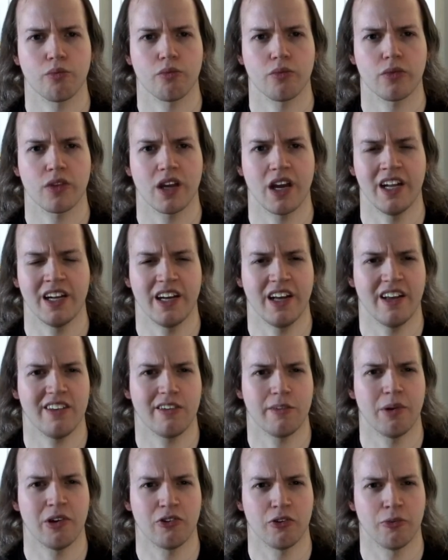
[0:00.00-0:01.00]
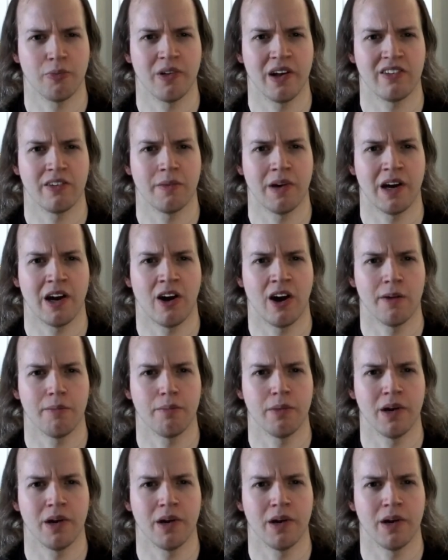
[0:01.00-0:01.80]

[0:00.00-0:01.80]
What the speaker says: And it has a special place in my heart.